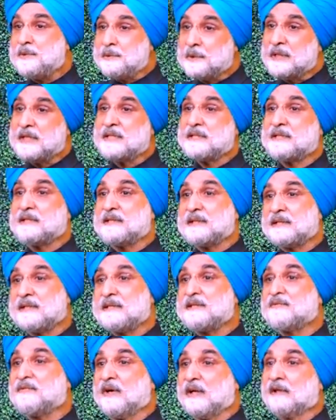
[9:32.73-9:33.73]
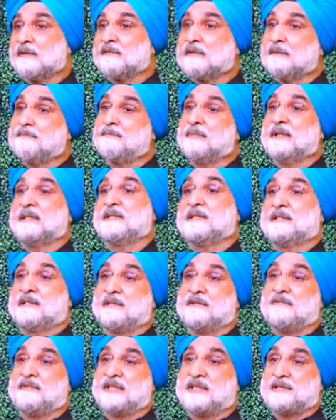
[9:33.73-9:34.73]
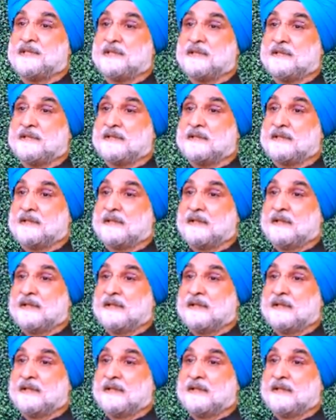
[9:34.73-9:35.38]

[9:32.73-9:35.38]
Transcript: US is one of the biggest investors.